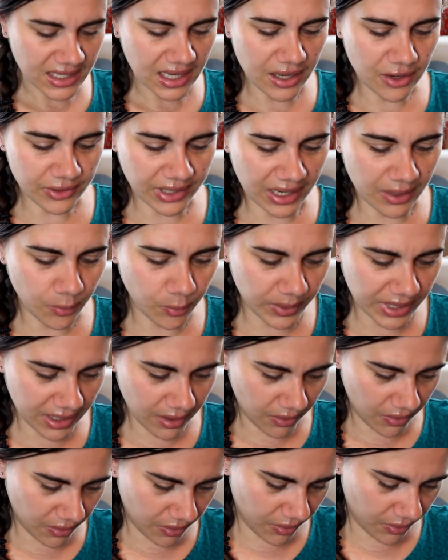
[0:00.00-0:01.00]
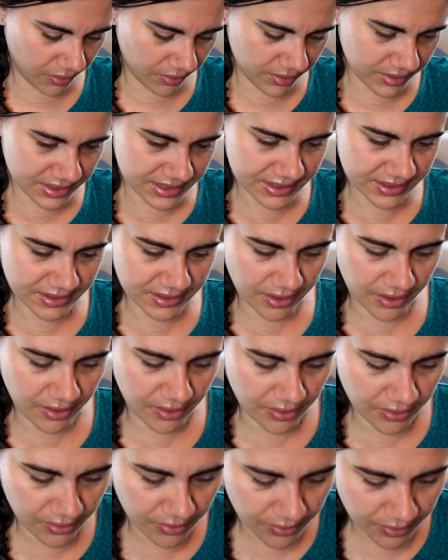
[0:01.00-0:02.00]
Okay, we
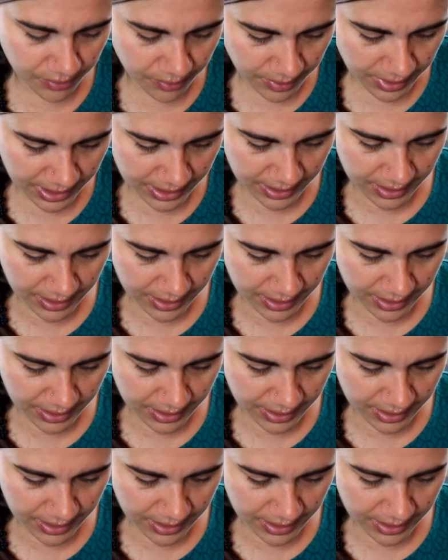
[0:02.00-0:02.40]
also